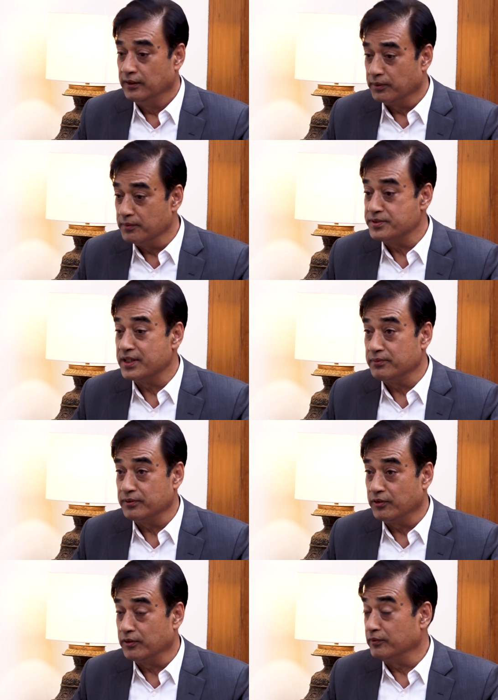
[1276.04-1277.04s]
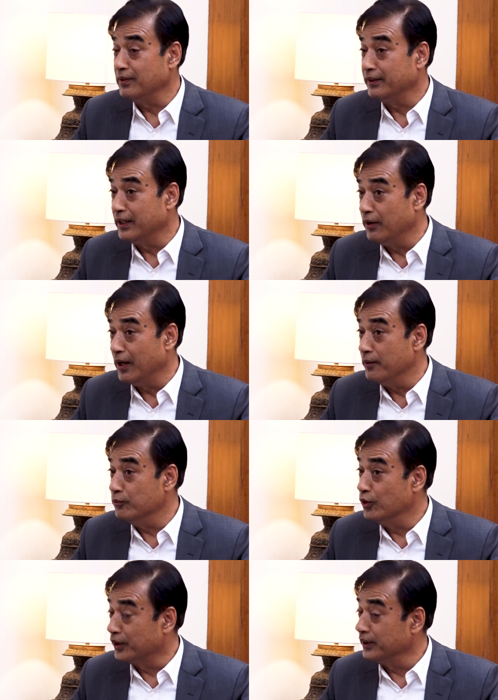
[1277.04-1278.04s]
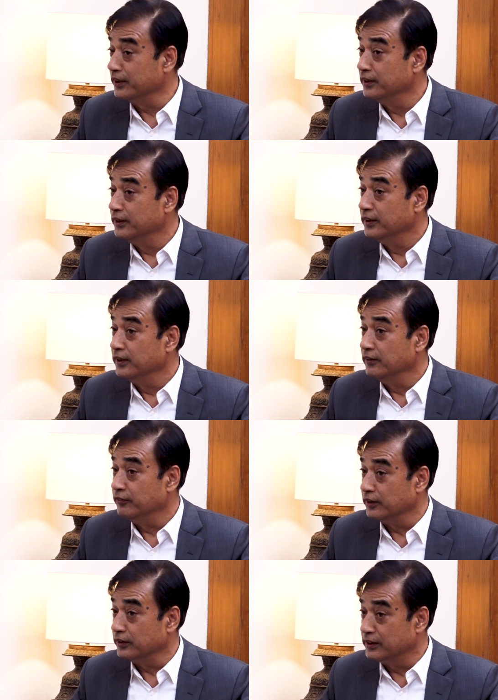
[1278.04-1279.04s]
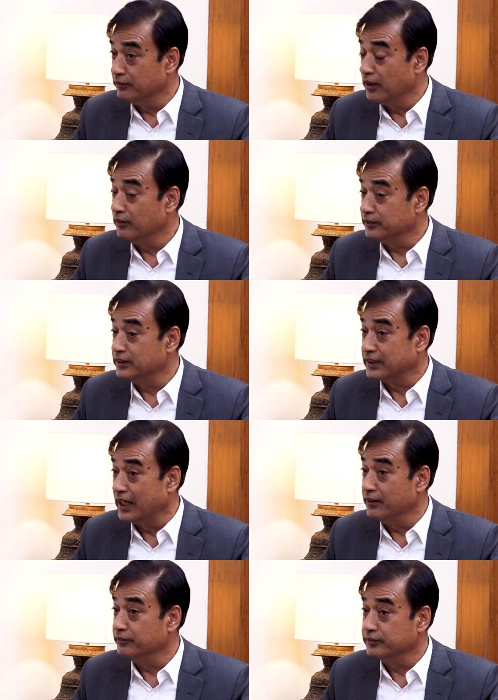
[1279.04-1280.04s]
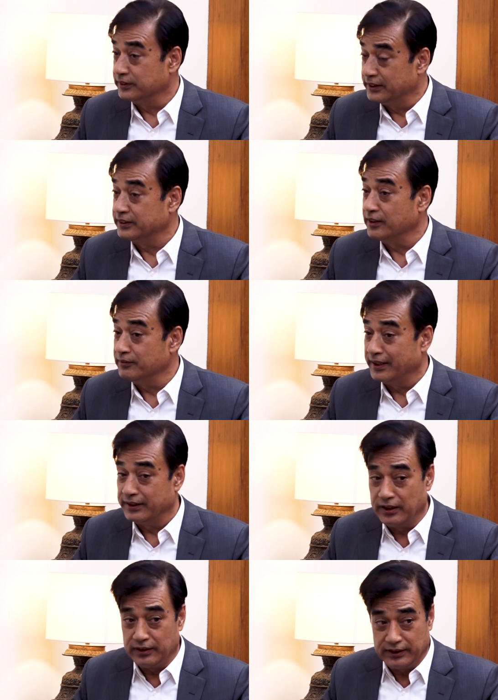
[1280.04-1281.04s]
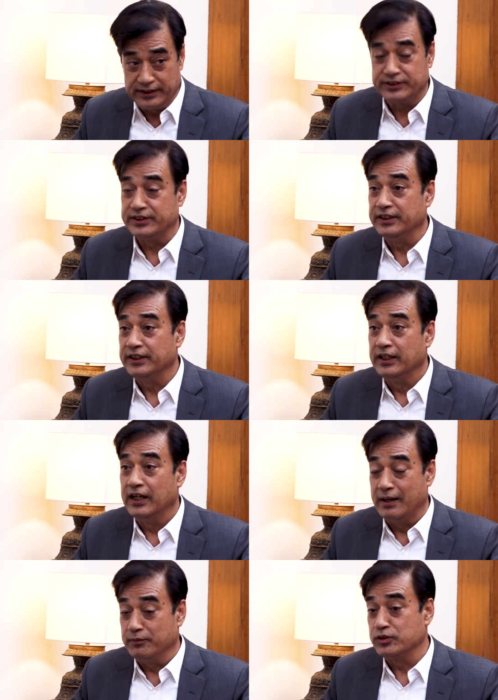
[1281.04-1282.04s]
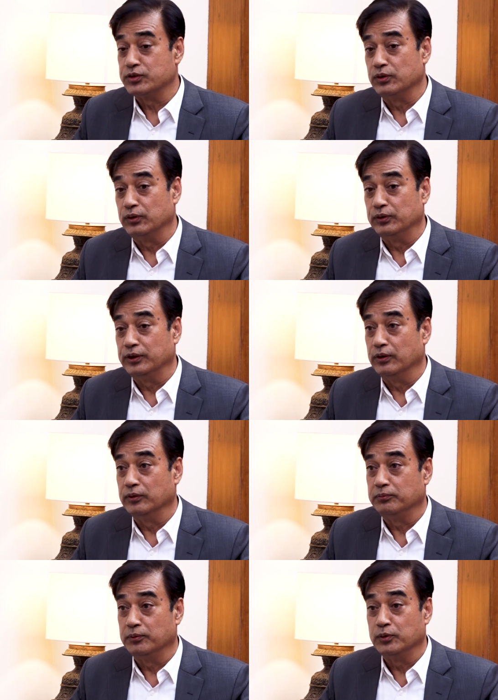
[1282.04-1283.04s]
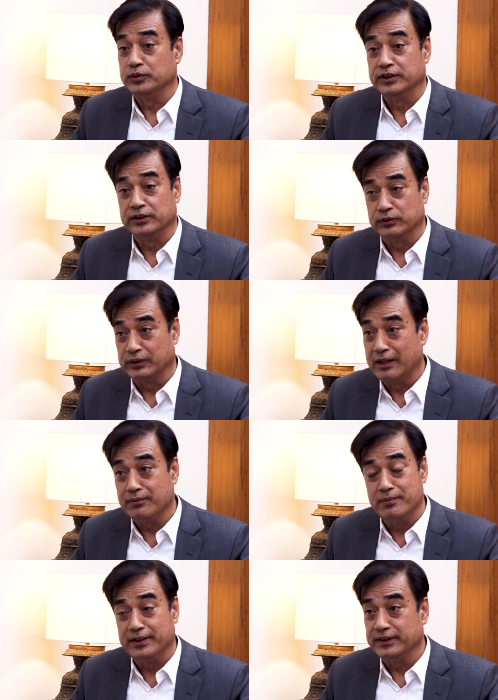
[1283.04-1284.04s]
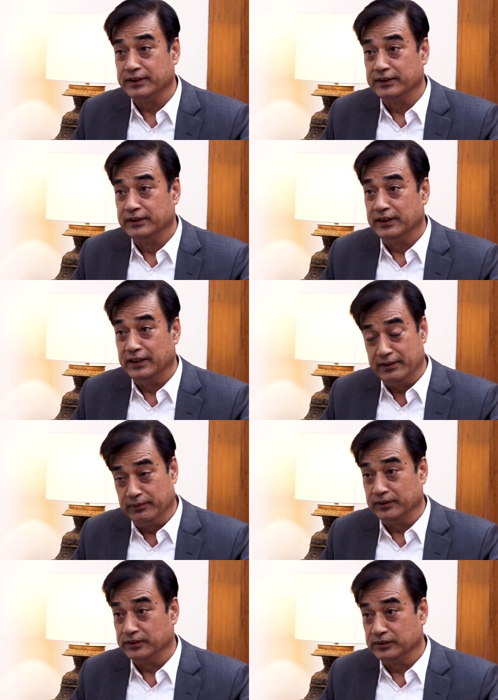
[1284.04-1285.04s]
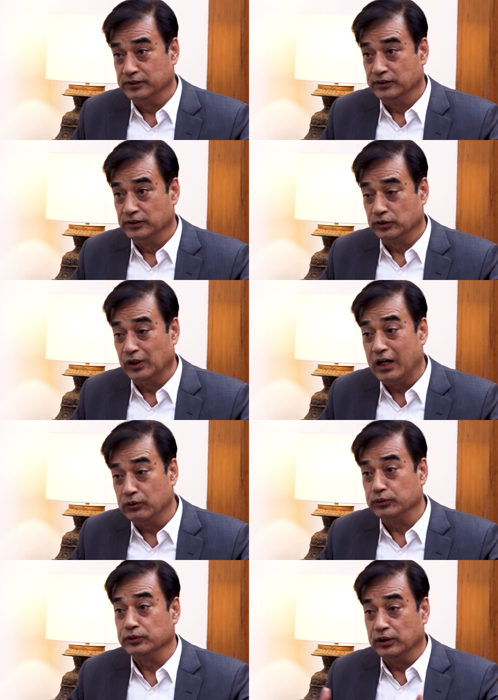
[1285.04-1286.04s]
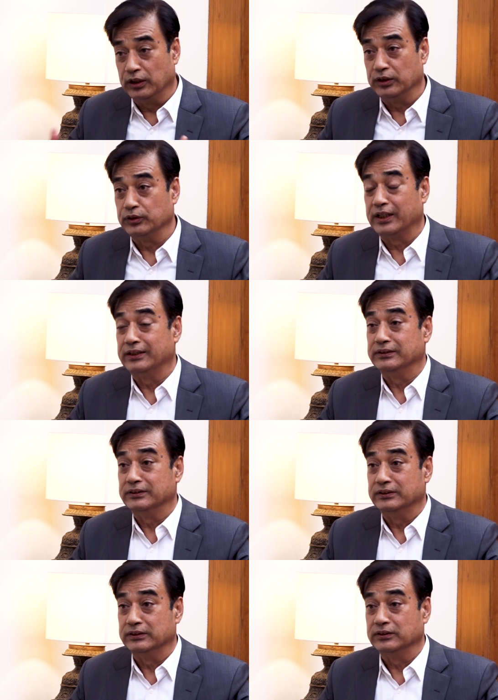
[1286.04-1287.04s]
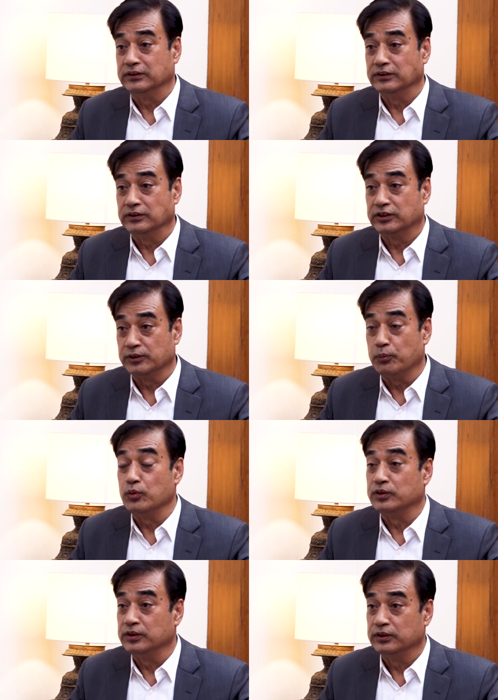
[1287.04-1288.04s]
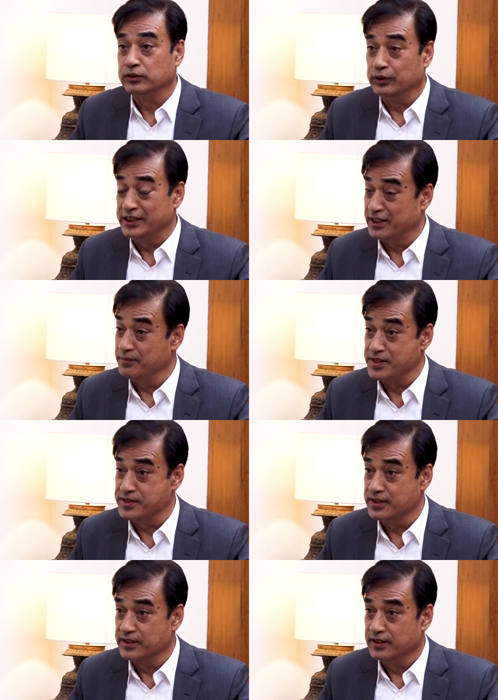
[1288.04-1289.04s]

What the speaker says: from Chamber Forum, and now I'm working for develop this kind of system. And let's see. I'm also proposing to government level to how you can support to SMEs.